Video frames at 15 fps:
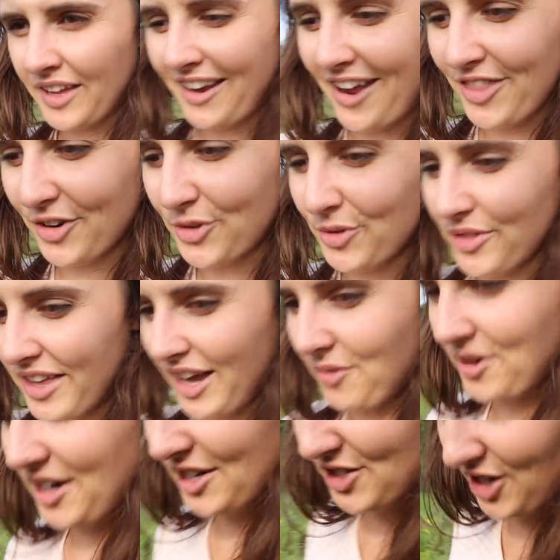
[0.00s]
Another cool thing I
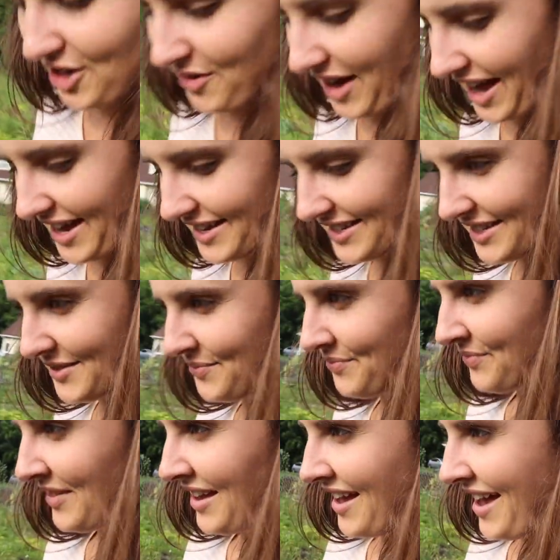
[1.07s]
wanted to show you guys,
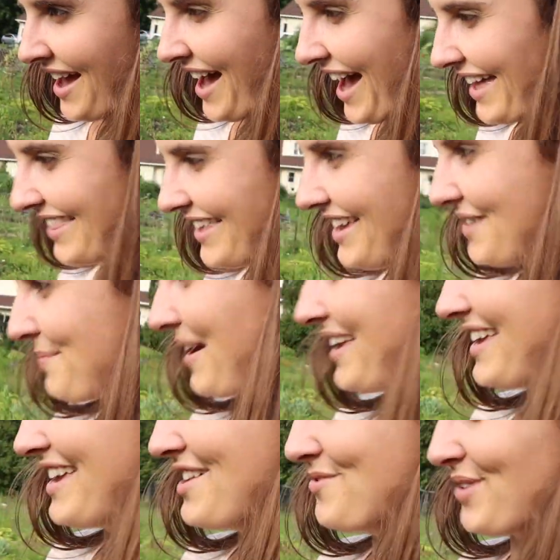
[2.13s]
I think my
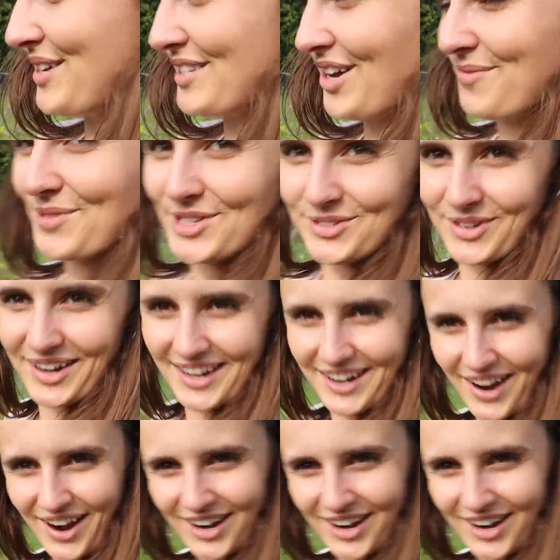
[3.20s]
quinoa is almost ready to